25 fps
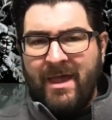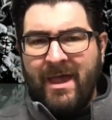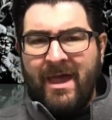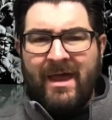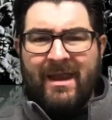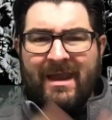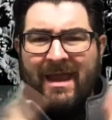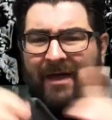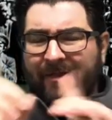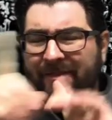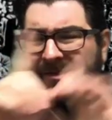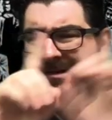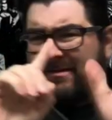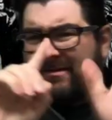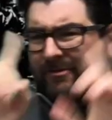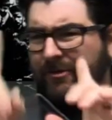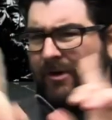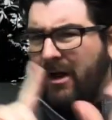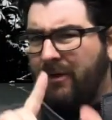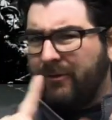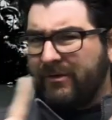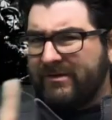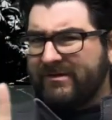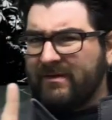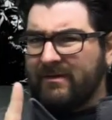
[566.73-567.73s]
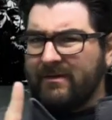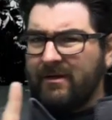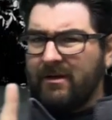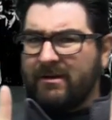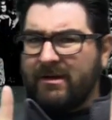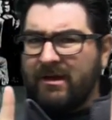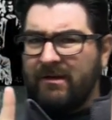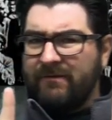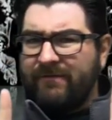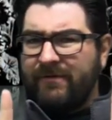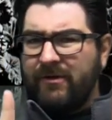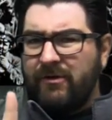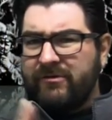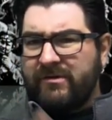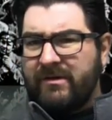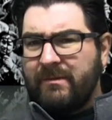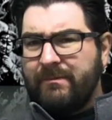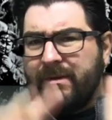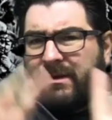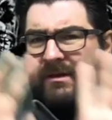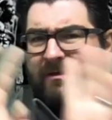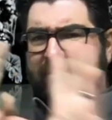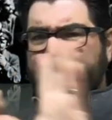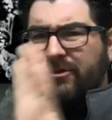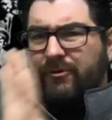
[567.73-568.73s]
Now, these are always a little confusing
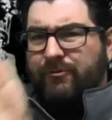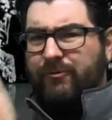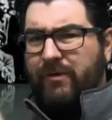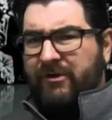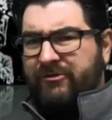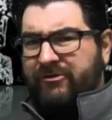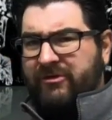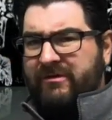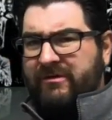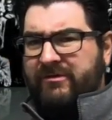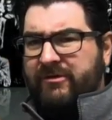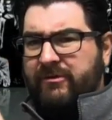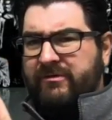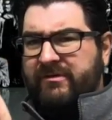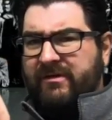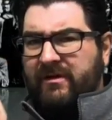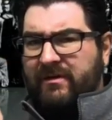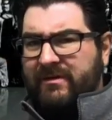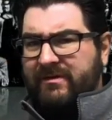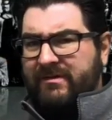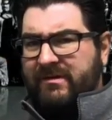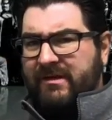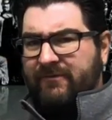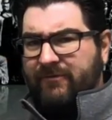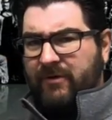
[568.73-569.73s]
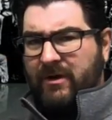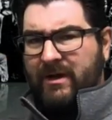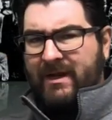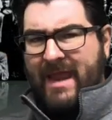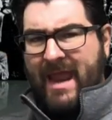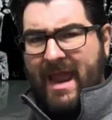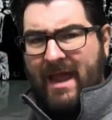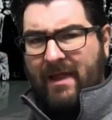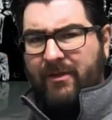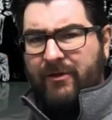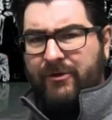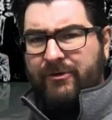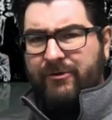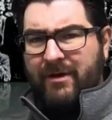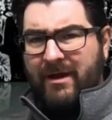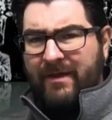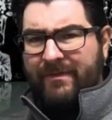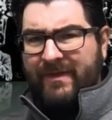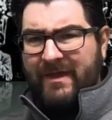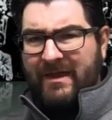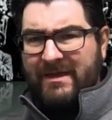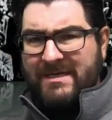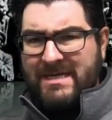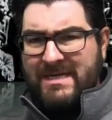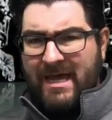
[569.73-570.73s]
because the Russians used a different calendar at
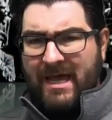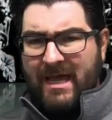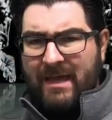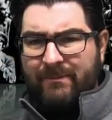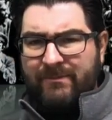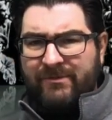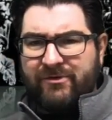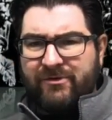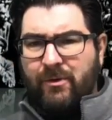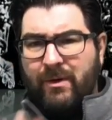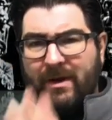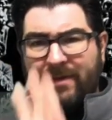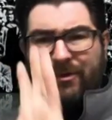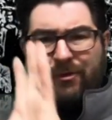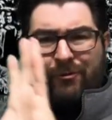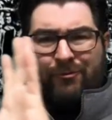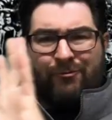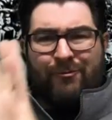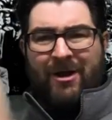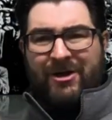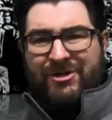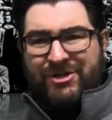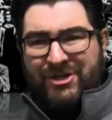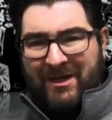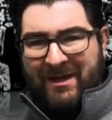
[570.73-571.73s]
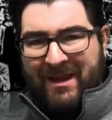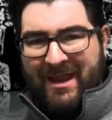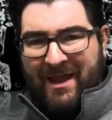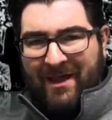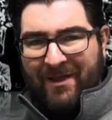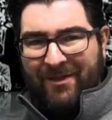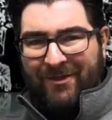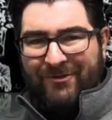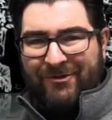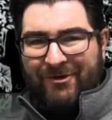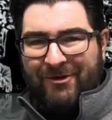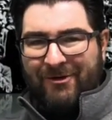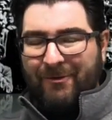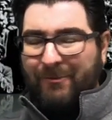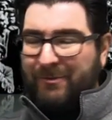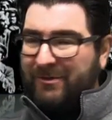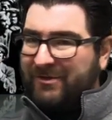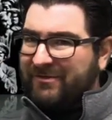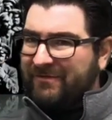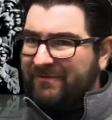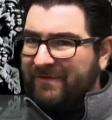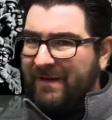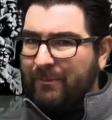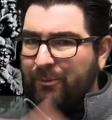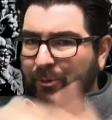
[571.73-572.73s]
that time. So, on the Russian calendar, it was
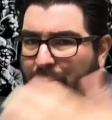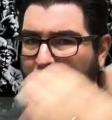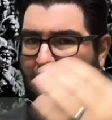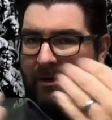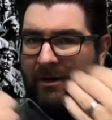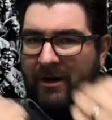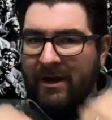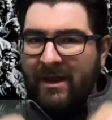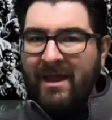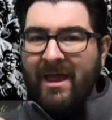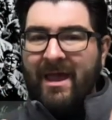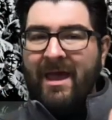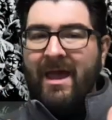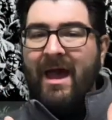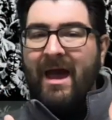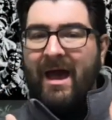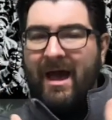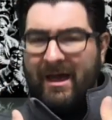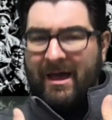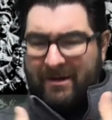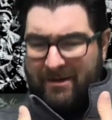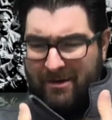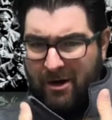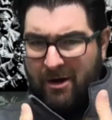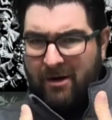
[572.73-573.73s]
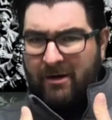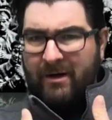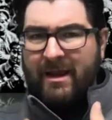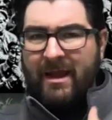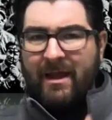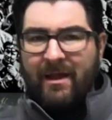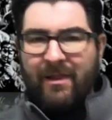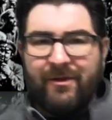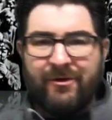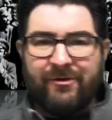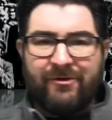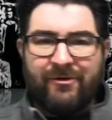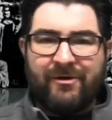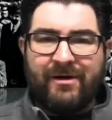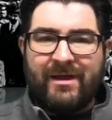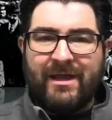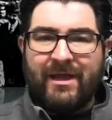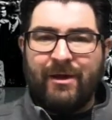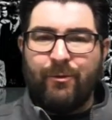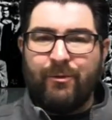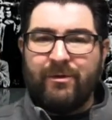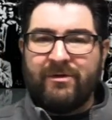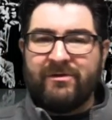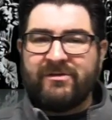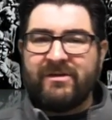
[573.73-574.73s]
February, on our calendar, it
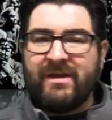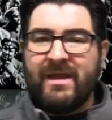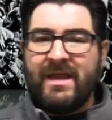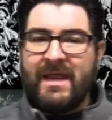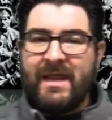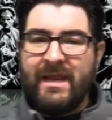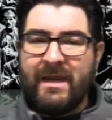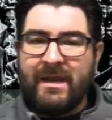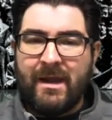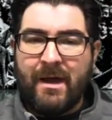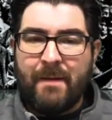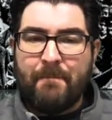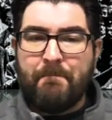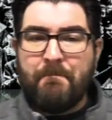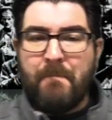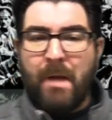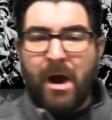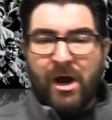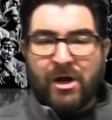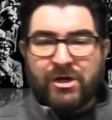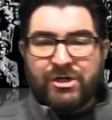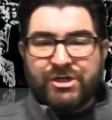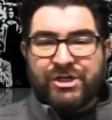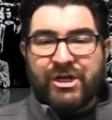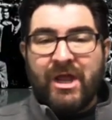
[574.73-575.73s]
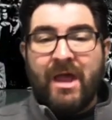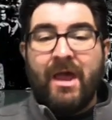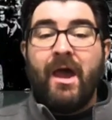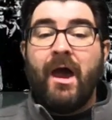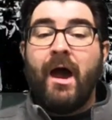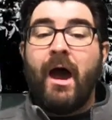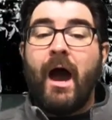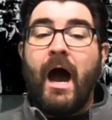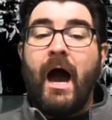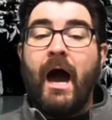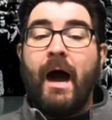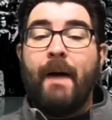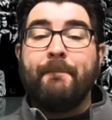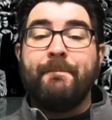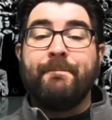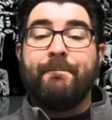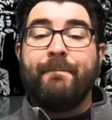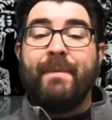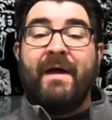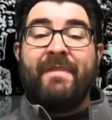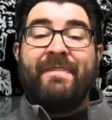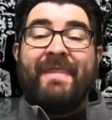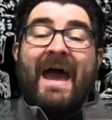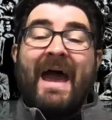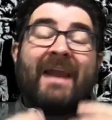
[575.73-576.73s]
was in March. Uh,
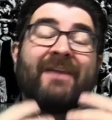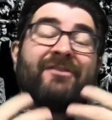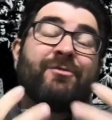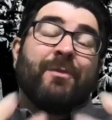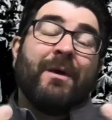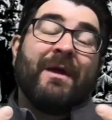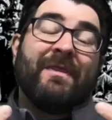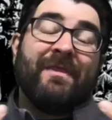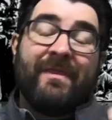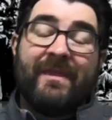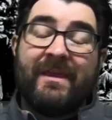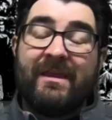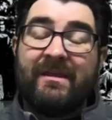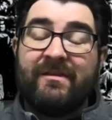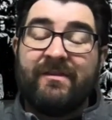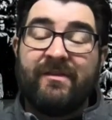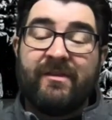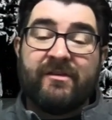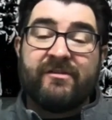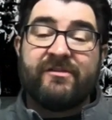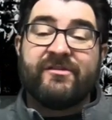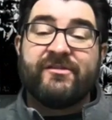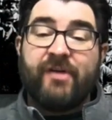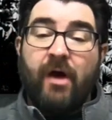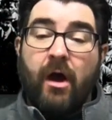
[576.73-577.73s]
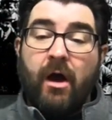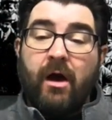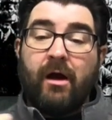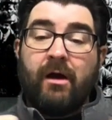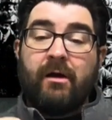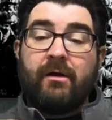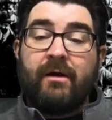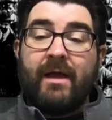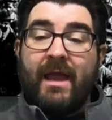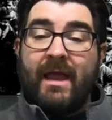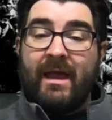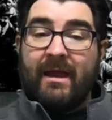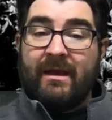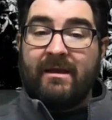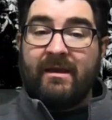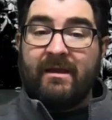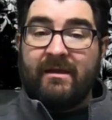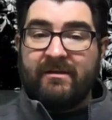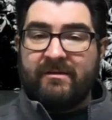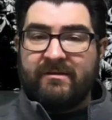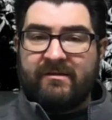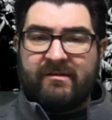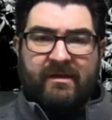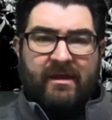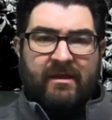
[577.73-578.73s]
but that is when the, the Tsar and
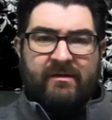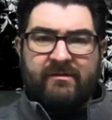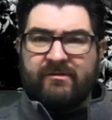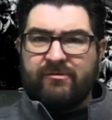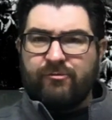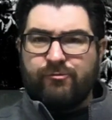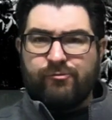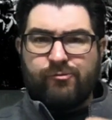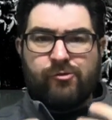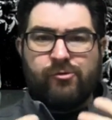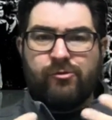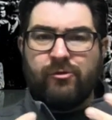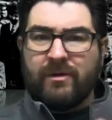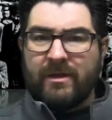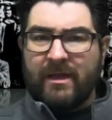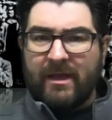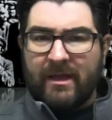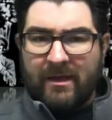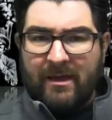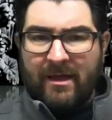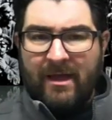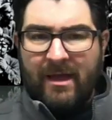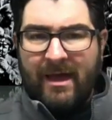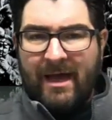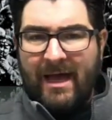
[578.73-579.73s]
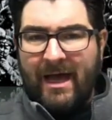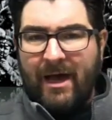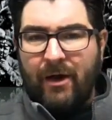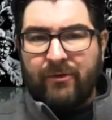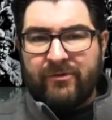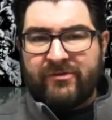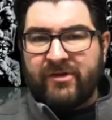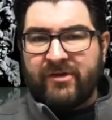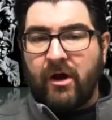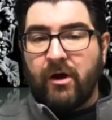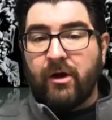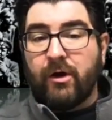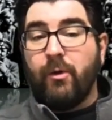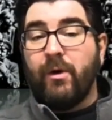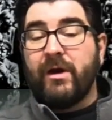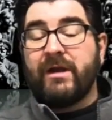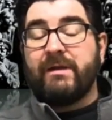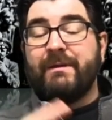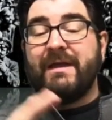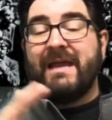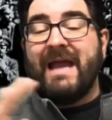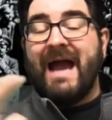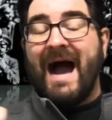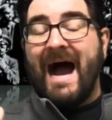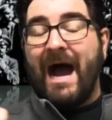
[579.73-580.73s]
his, his ruling house are going to
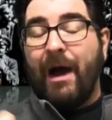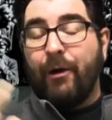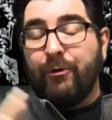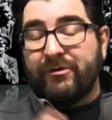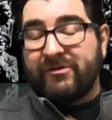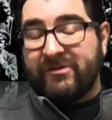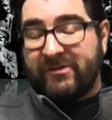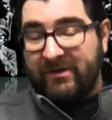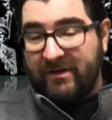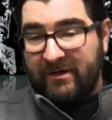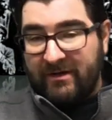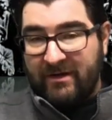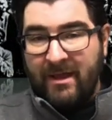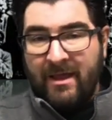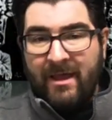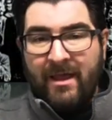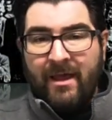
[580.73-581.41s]
be ousted.